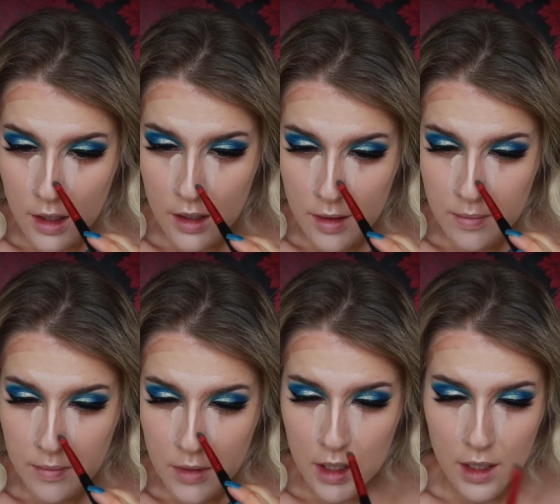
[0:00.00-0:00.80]

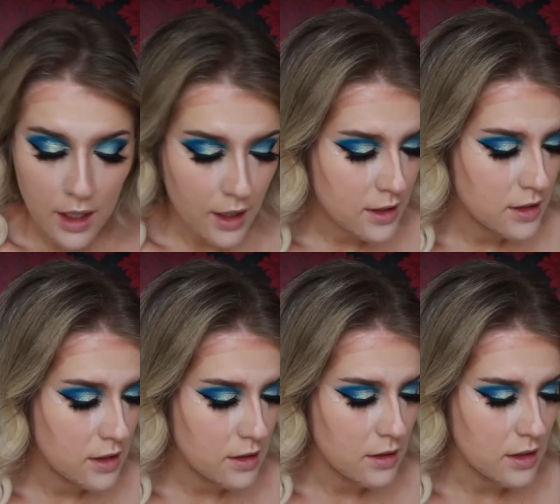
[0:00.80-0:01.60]
um,
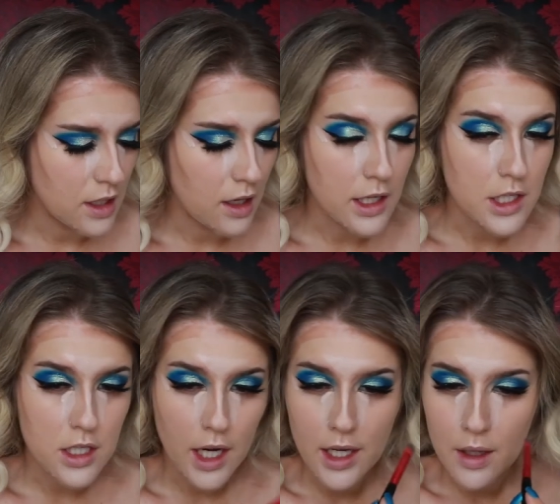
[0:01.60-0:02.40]
Luxe, is it like
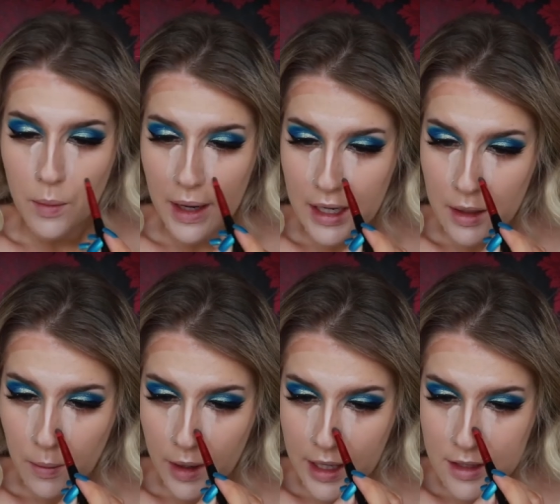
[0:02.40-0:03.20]
J D Wadey
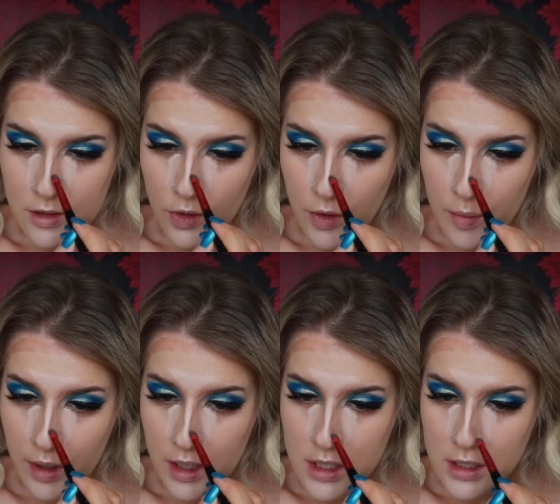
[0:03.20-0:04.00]
one eighty-two
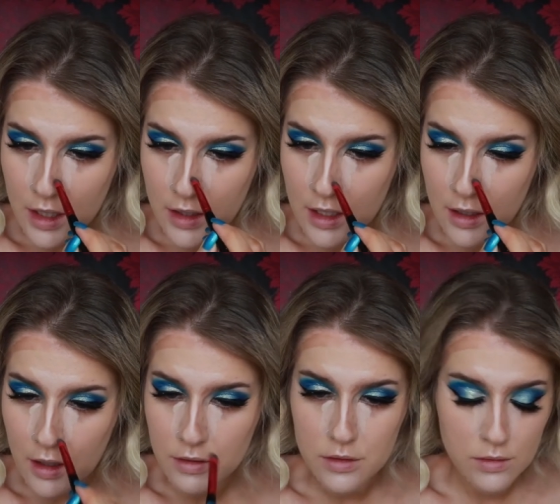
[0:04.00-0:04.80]
brush? It's like their
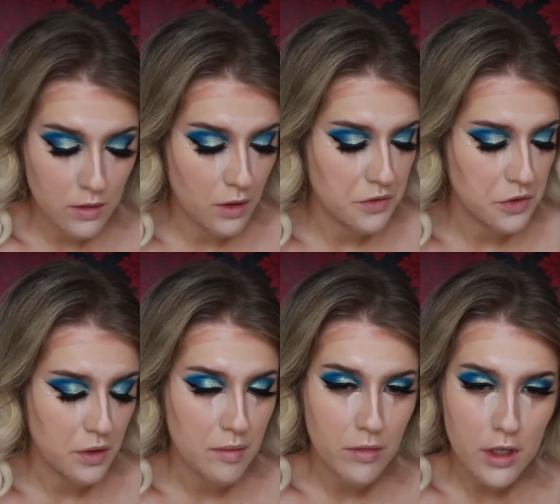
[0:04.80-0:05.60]
nose contouring